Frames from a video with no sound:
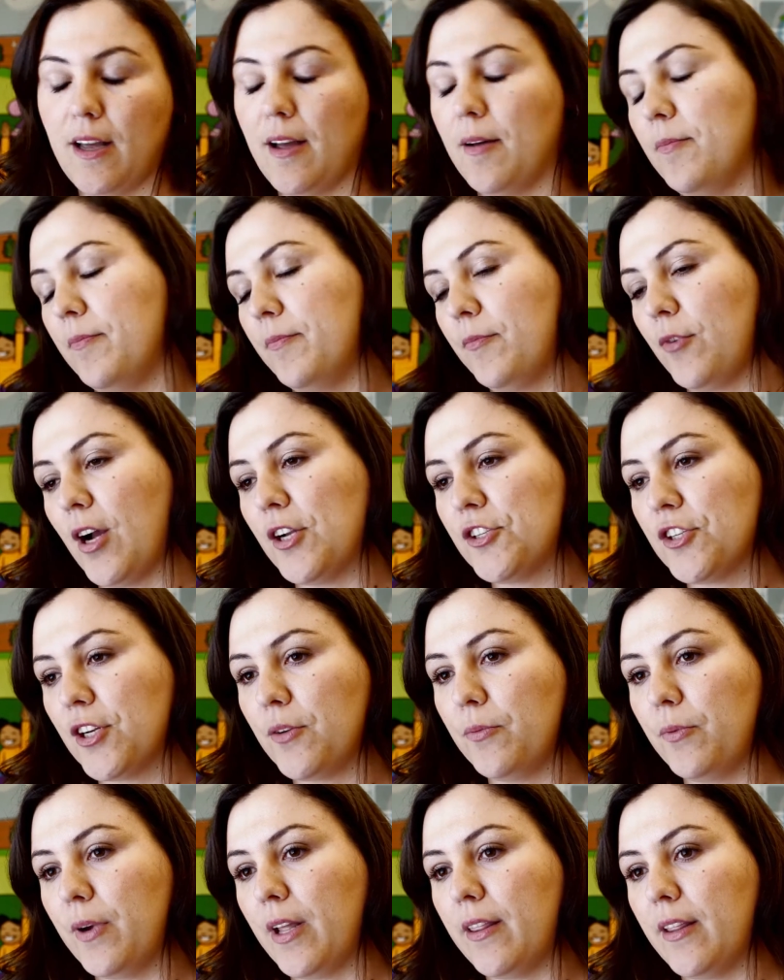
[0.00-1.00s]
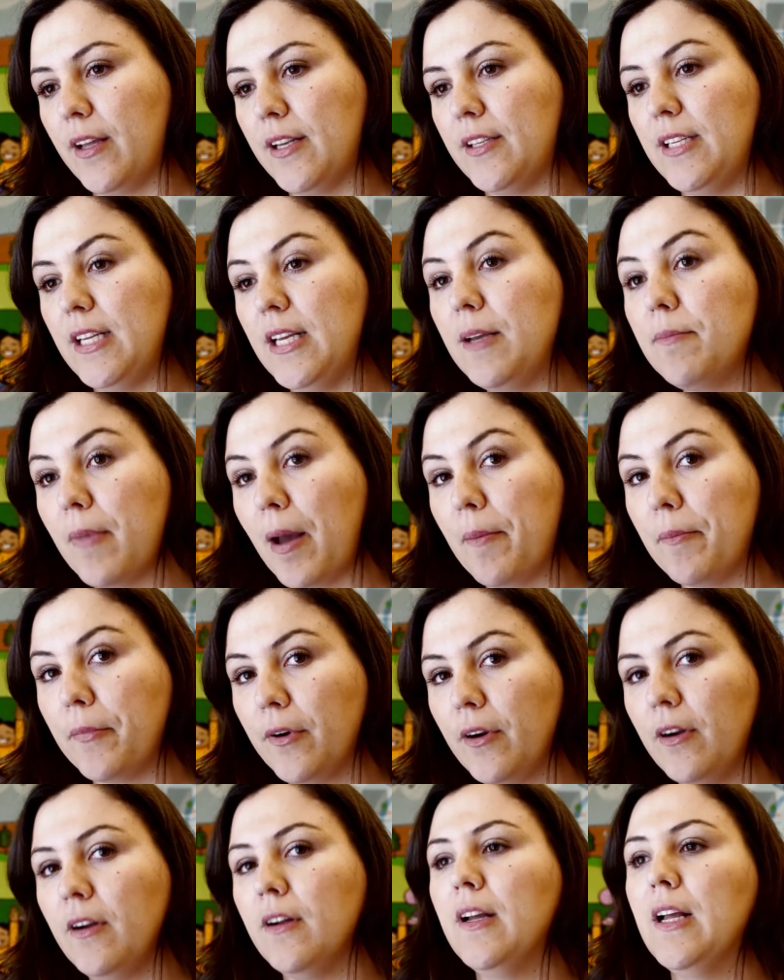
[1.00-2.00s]
um, project with a team
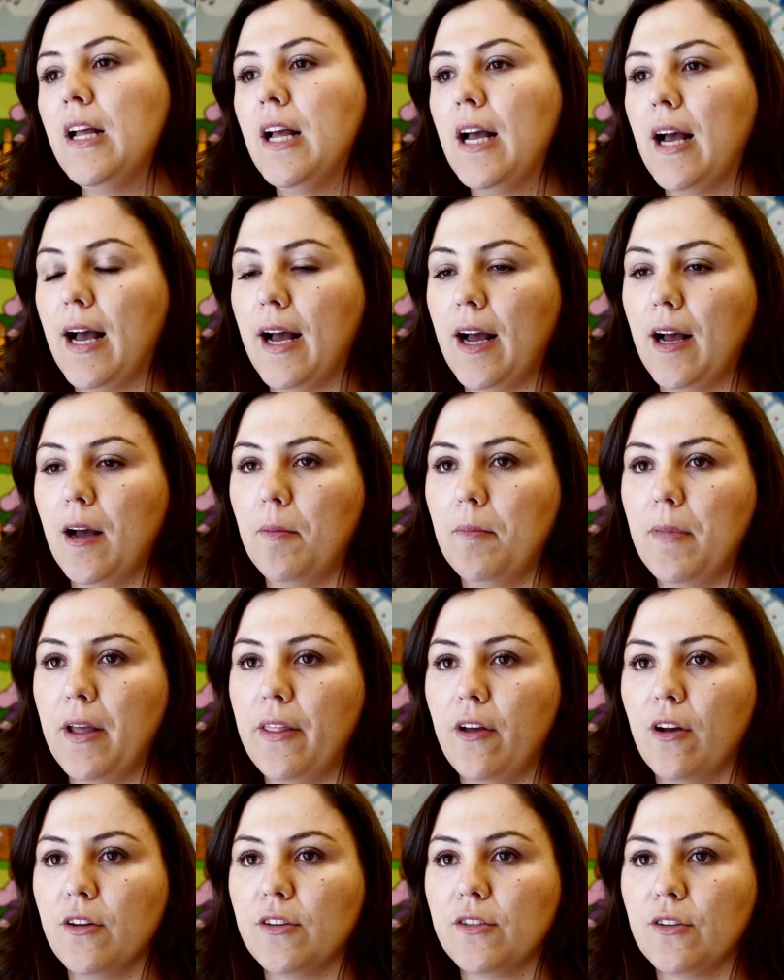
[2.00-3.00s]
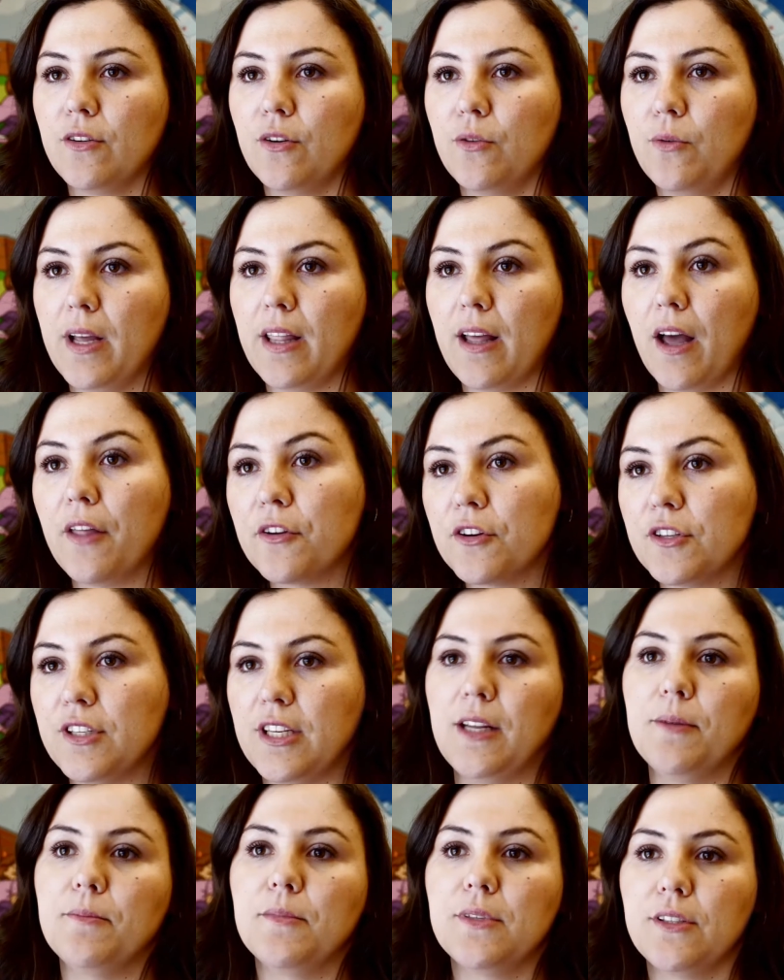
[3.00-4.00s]
member um, and also with other
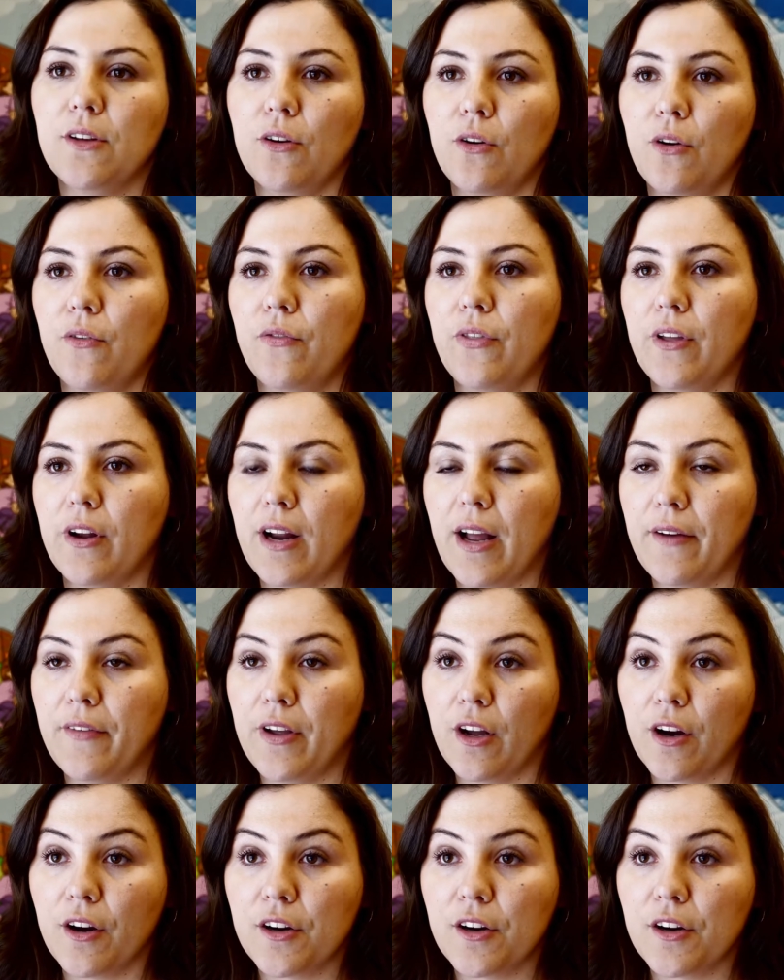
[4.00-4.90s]
teams. So if they're having a